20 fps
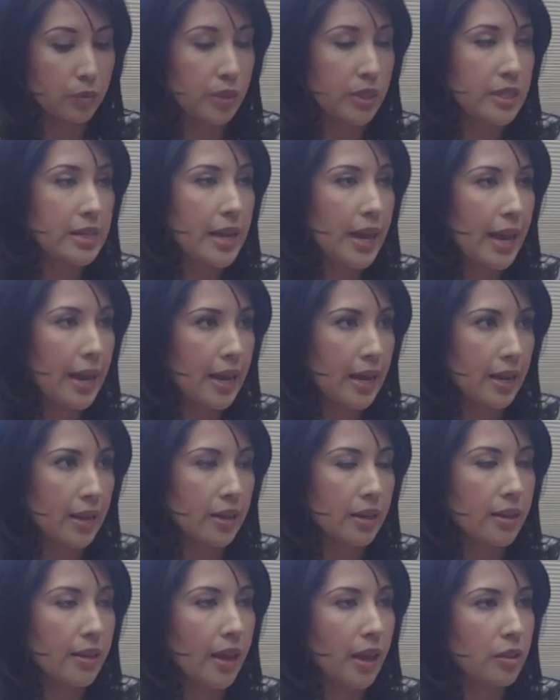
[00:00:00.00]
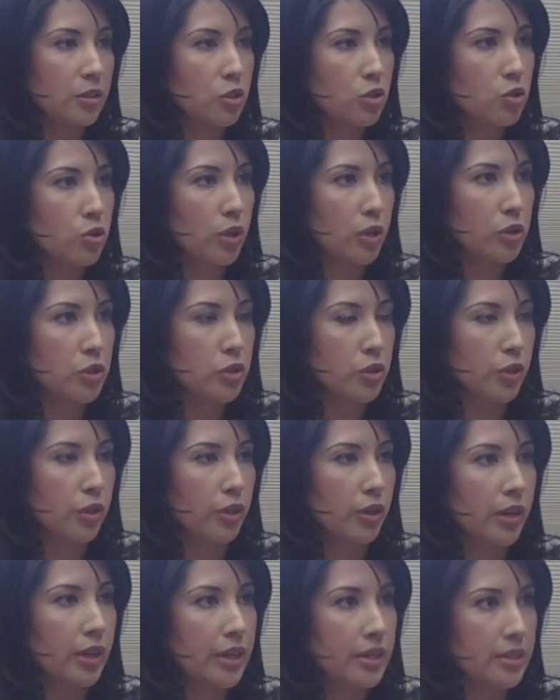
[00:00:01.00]
retain that
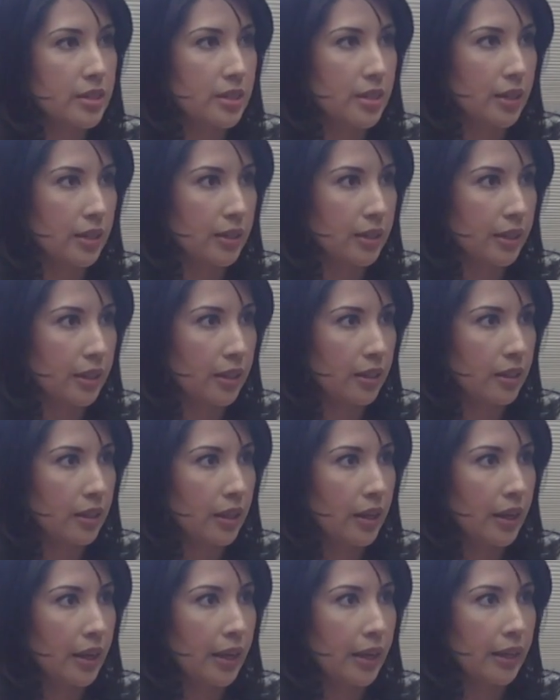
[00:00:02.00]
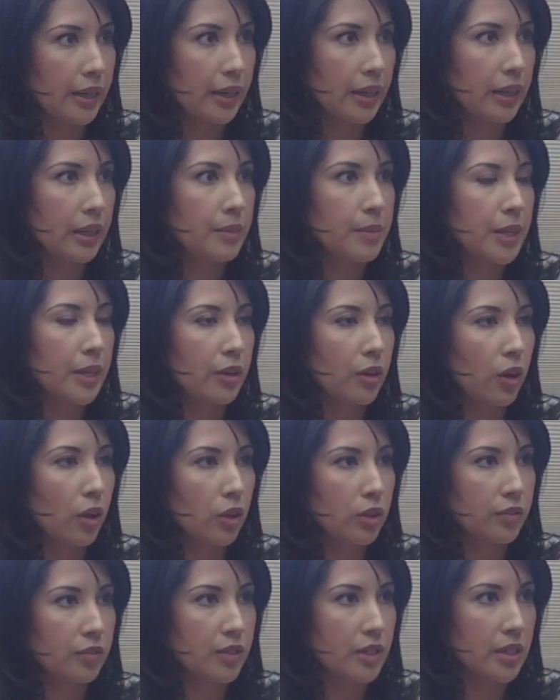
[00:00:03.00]
structure instantly mm -hmm. and limit
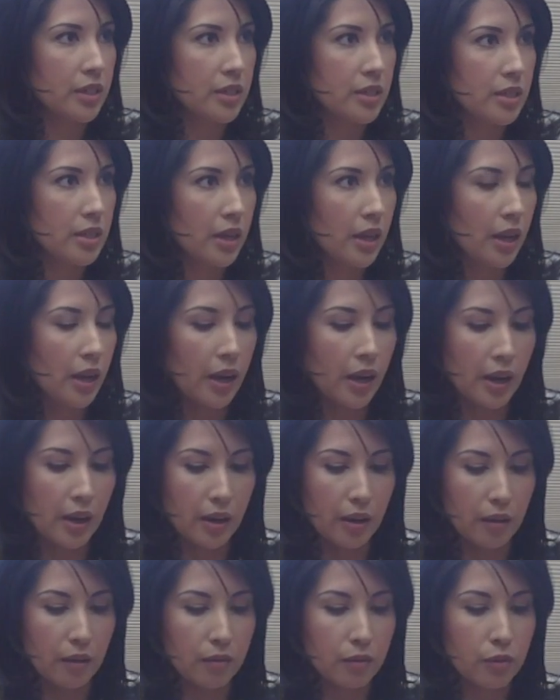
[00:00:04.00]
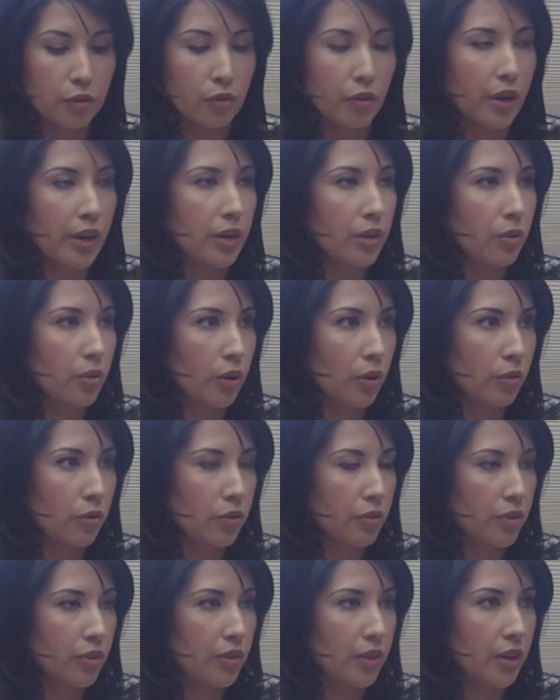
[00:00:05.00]
all of these uh, grain
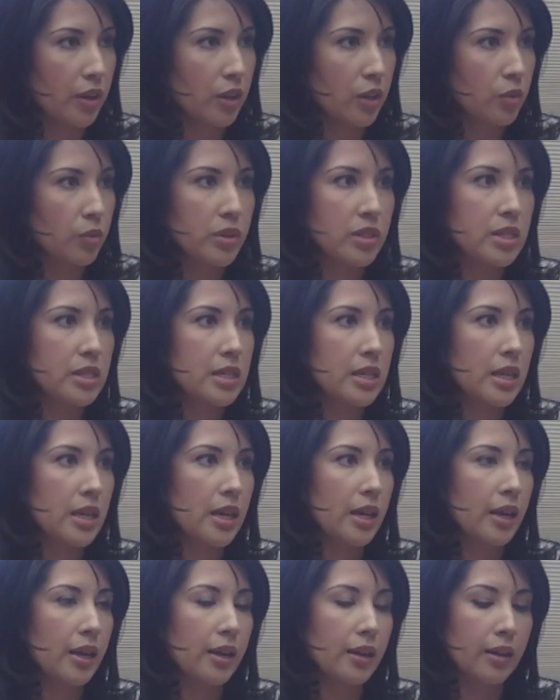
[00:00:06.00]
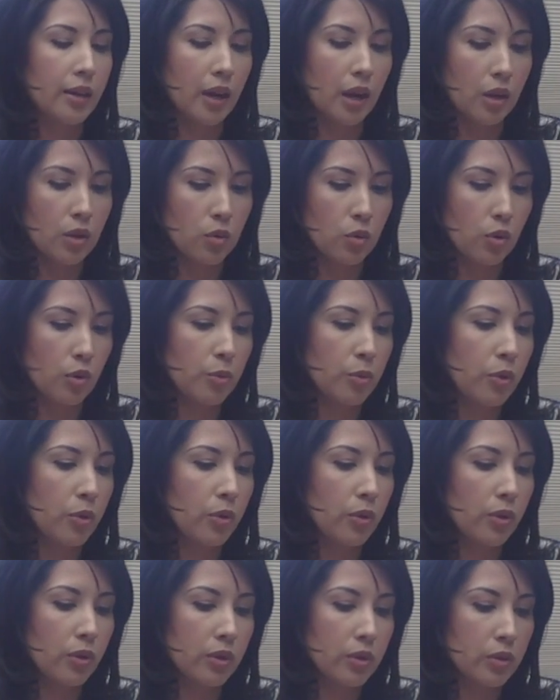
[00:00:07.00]
growth that you would see in a
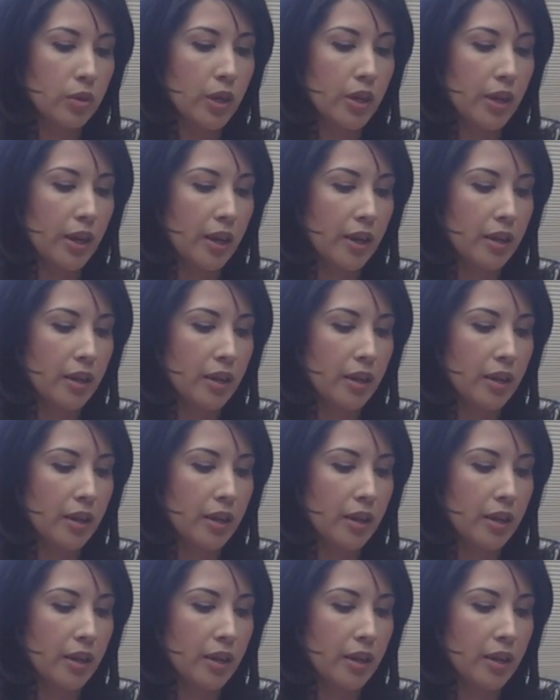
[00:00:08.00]
normal, in a